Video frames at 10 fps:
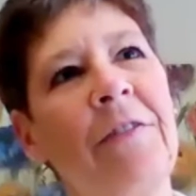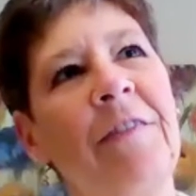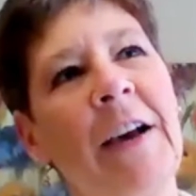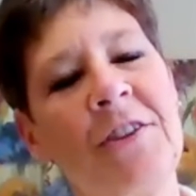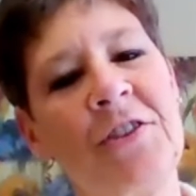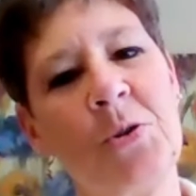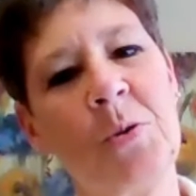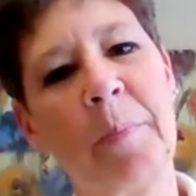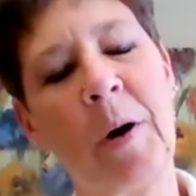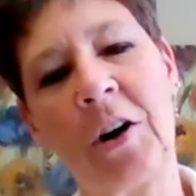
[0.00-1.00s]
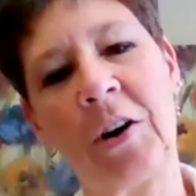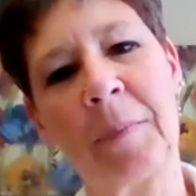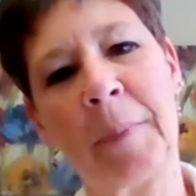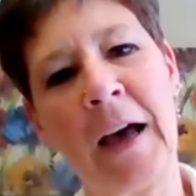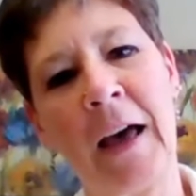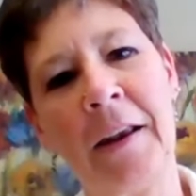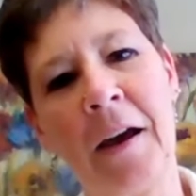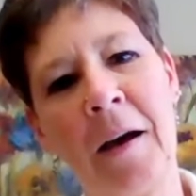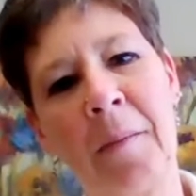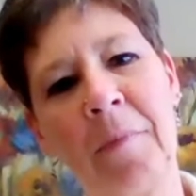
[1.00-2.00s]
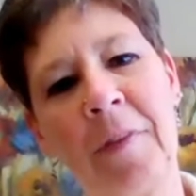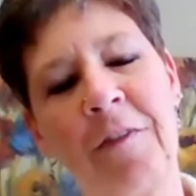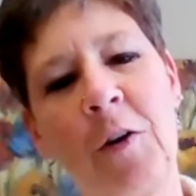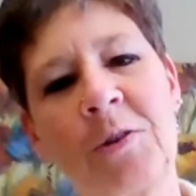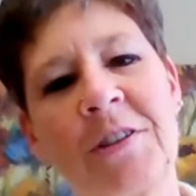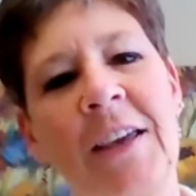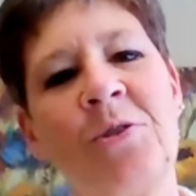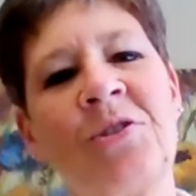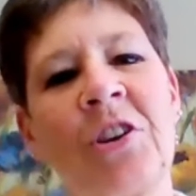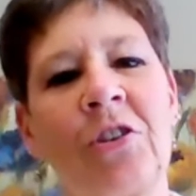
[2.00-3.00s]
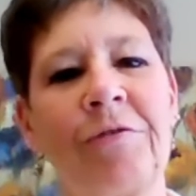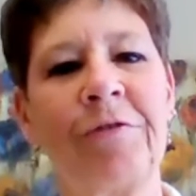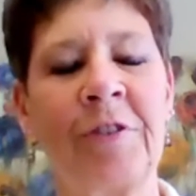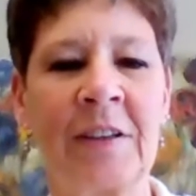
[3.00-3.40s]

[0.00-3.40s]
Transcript: of advice do you impart upon the folks that you serve?